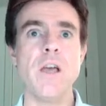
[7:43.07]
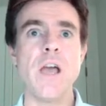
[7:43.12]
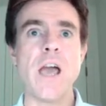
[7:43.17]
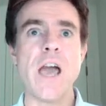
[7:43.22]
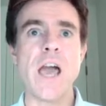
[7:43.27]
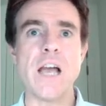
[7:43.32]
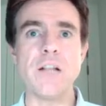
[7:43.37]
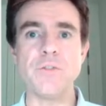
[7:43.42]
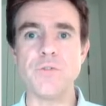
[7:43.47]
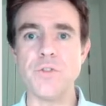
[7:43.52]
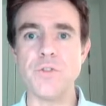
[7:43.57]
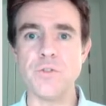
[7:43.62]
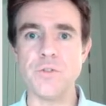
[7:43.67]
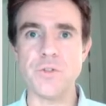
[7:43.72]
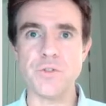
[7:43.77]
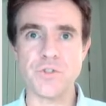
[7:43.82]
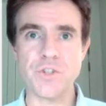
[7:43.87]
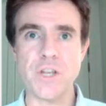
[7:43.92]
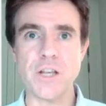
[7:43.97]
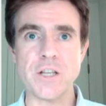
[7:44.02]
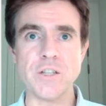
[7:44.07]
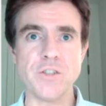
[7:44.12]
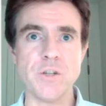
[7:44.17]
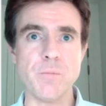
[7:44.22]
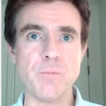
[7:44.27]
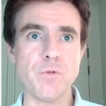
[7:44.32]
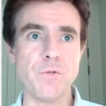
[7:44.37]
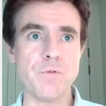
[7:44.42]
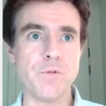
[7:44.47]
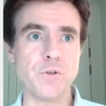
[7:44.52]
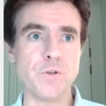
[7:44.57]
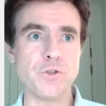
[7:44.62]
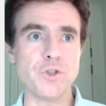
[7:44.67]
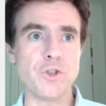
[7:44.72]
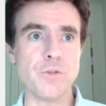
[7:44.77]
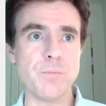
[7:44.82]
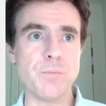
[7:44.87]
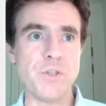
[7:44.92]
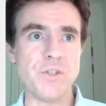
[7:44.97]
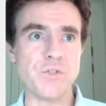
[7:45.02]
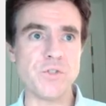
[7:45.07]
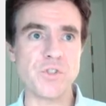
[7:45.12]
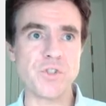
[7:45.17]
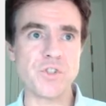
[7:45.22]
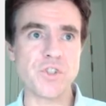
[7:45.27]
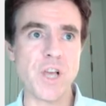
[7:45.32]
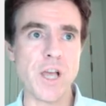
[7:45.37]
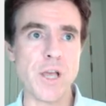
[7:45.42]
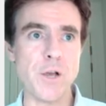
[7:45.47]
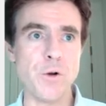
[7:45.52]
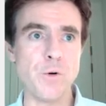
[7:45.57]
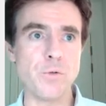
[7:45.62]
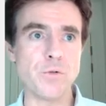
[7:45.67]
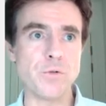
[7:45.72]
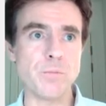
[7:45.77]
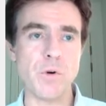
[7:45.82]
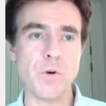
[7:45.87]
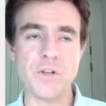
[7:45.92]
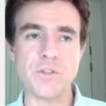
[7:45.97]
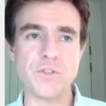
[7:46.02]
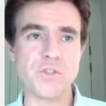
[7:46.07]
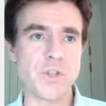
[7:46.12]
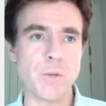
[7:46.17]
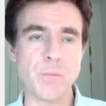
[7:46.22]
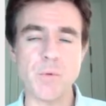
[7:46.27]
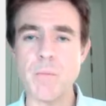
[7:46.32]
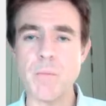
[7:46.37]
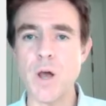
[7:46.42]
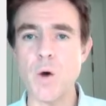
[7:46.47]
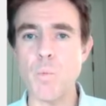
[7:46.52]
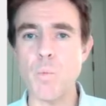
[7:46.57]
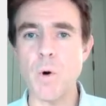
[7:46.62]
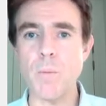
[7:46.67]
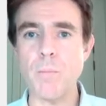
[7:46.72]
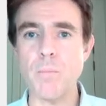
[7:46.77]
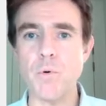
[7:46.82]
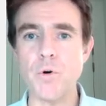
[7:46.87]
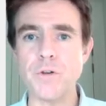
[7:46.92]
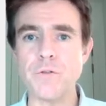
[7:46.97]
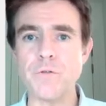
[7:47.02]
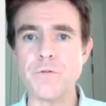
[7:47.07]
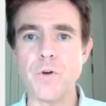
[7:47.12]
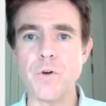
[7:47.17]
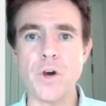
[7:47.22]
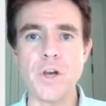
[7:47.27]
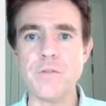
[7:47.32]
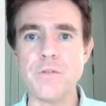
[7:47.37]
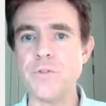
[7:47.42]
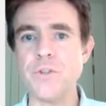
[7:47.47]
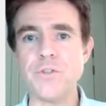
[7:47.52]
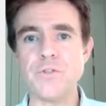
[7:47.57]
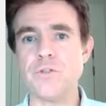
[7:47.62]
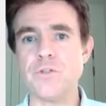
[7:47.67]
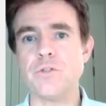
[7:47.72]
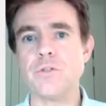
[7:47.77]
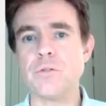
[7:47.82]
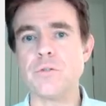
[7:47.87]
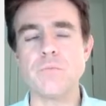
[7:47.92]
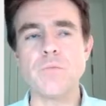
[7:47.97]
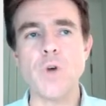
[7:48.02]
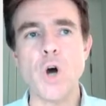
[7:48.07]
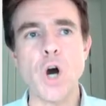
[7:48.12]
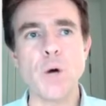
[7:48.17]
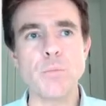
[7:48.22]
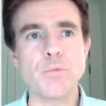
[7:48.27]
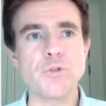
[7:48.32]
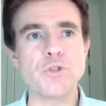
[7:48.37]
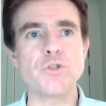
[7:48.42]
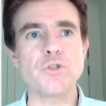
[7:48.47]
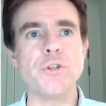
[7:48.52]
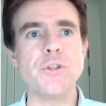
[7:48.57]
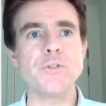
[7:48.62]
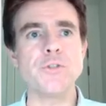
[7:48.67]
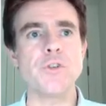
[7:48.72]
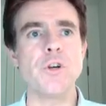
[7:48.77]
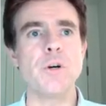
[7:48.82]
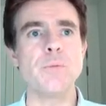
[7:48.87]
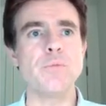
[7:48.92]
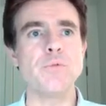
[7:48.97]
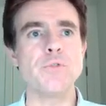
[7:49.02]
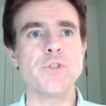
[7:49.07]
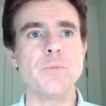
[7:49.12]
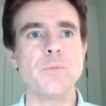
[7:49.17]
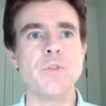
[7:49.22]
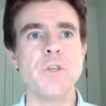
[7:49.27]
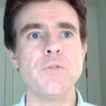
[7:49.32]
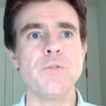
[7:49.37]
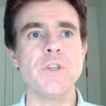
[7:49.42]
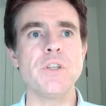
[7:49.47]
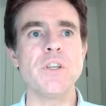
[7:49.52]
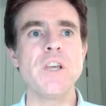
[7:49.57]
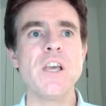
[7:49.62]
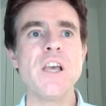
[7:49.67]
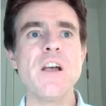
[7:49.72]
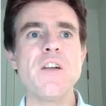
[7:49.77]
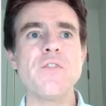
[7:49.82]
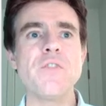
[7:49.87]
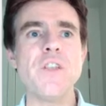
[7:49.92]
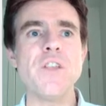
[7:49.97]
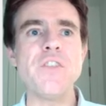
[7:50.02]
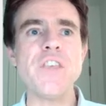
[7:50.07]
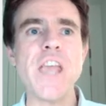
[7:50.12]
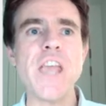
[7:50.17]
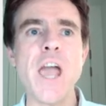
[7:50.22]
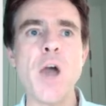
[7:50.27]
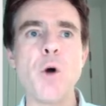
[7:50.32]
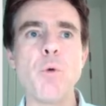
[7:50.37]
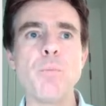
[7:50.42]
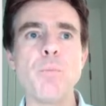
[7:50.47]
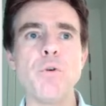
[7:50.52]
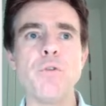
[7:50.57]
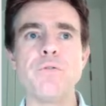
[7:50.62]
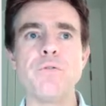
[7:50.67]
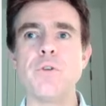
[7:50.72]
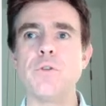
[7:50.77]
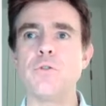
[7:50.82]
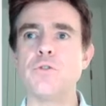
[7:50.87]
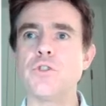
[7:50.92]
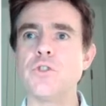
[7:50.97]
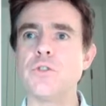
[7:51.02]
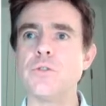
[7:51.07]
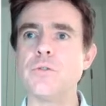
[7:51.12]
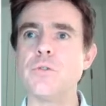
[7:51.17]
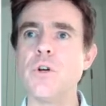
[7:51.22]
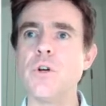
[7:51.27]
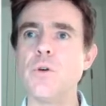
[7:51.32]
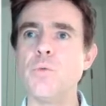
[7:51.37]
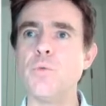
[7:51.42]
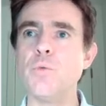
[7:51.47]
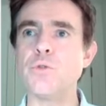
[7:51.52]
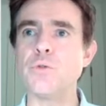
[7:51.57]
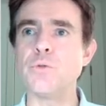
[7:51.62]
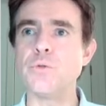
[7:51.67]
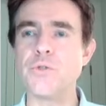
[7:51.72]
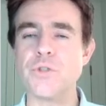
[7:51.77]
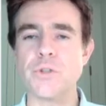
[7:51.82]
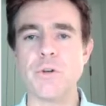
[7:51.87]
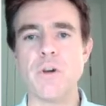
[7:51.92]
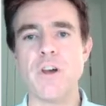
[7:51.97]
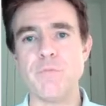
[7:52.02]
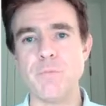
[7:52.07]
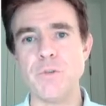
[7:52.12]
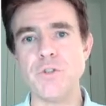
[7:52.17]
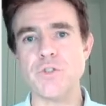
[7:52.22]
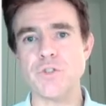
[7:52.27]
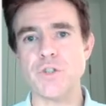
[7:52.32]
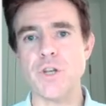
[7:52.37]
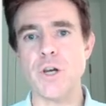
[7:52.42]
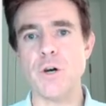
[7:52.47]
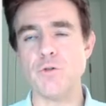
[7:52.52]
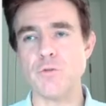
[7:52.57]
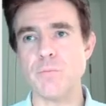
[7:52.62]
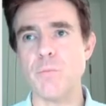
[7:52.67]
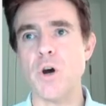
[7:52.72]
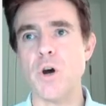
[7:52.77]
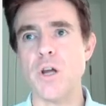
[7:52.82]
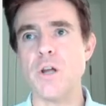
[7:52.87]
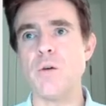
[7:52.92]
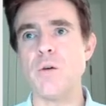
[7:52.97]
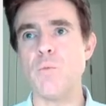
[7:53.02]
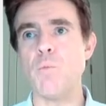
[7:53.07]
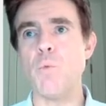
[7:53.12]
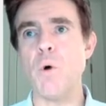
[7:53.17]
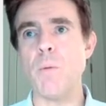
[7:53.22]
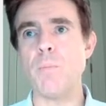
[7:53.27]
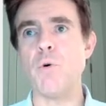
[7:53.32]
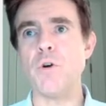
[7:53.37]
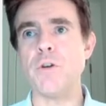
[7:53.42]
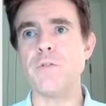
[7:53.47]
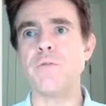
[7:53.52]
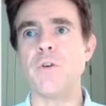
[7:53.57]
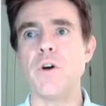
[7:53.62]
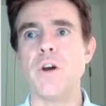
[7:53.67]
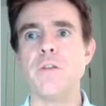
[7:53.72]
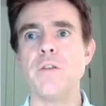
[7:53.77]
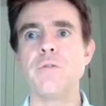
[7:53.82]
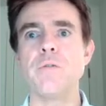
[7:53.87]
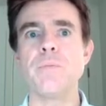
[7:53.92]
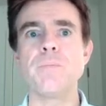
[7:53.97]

Had the second input function been scaled by some amount, 1.5, these are just arbitrary examples I'm giving, then the output function would also have been scaled by 1.5.